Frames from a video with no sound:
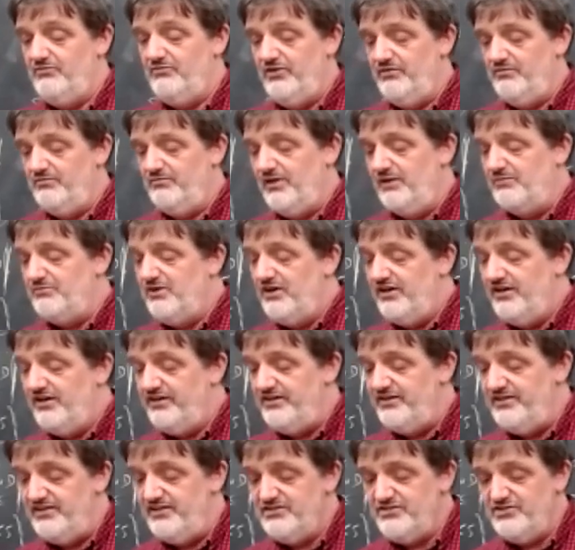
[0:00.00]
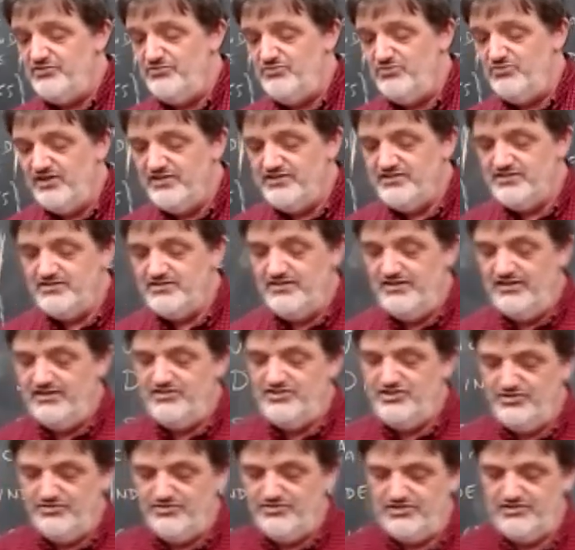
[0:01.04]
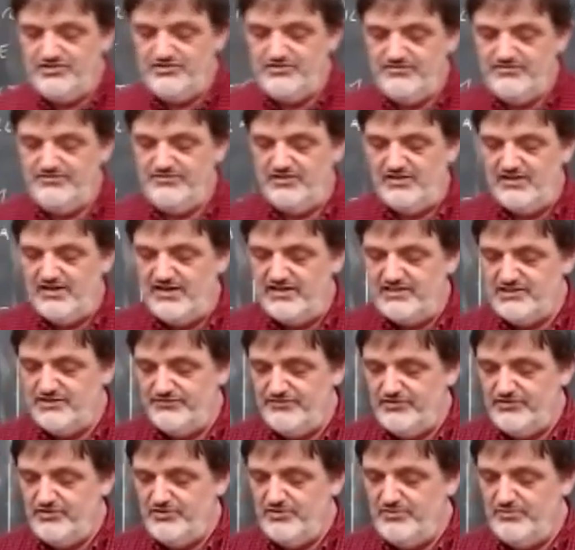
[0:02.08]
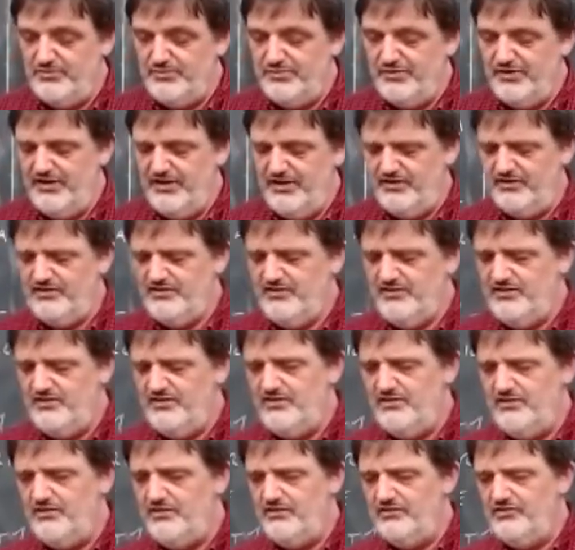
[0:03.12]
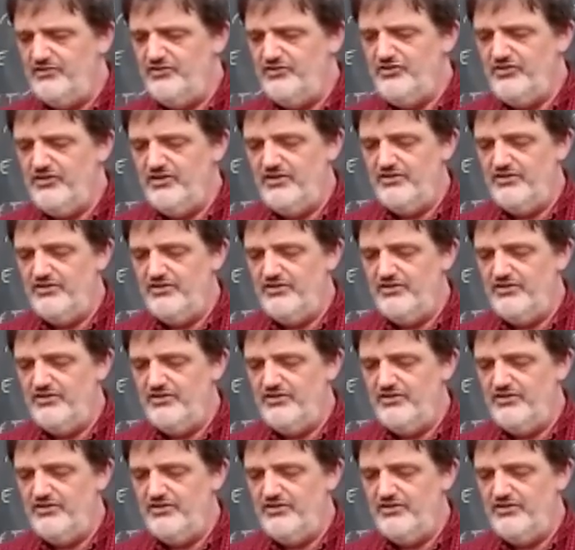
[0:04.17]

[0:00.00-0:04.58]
Maimonides, who was a Jewish philosopher, but he, you